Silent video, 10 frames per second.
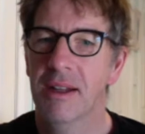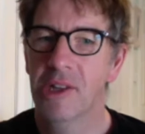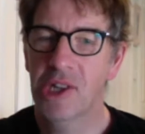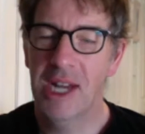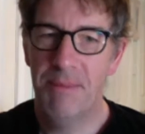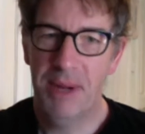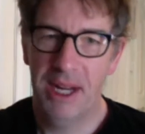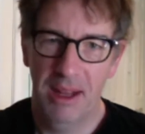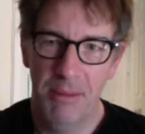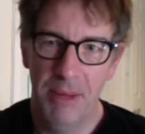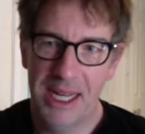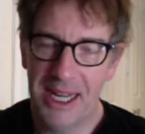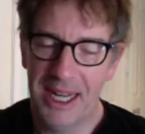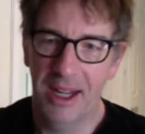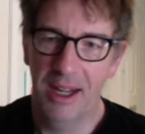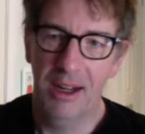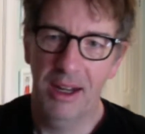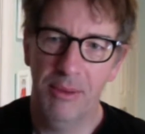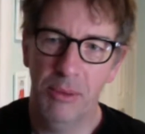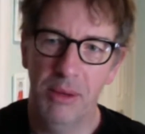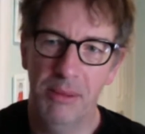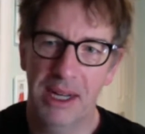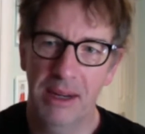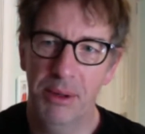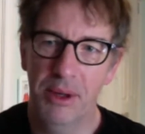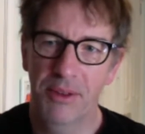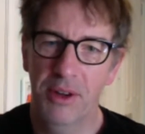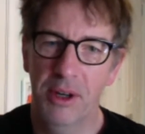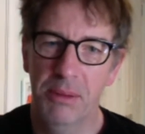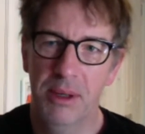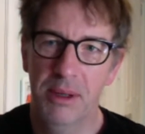shaping and the making and what am I going to put on top?